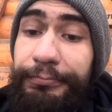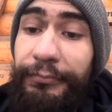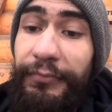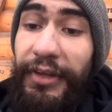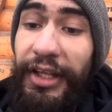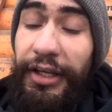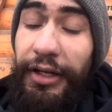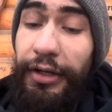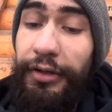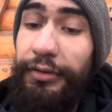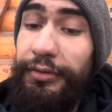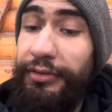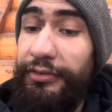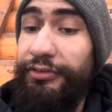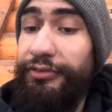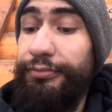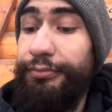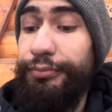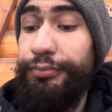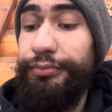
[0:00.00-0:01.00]
You know,
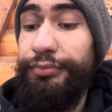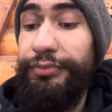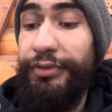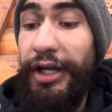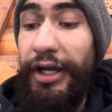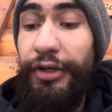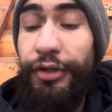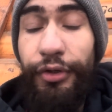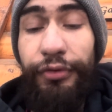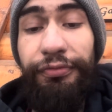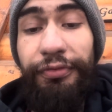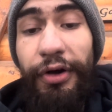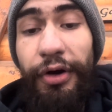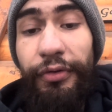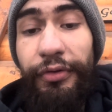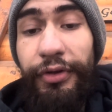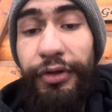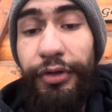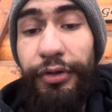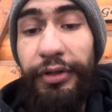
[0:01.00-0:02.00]
it's not your fault
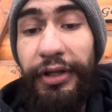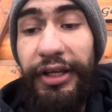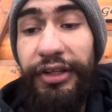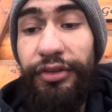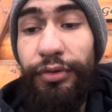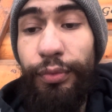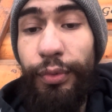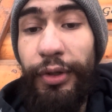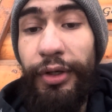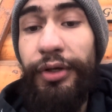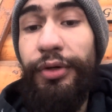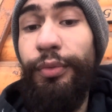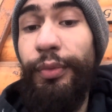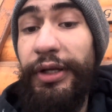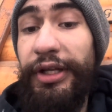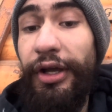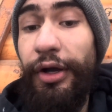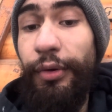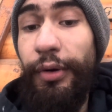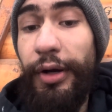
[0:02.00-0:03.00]
that you're late to work. We
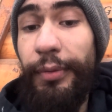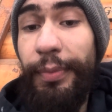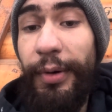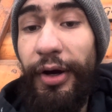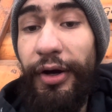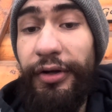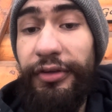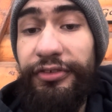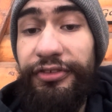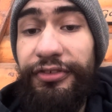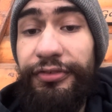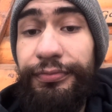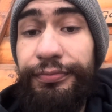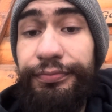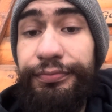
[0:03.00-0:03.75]
know our parts.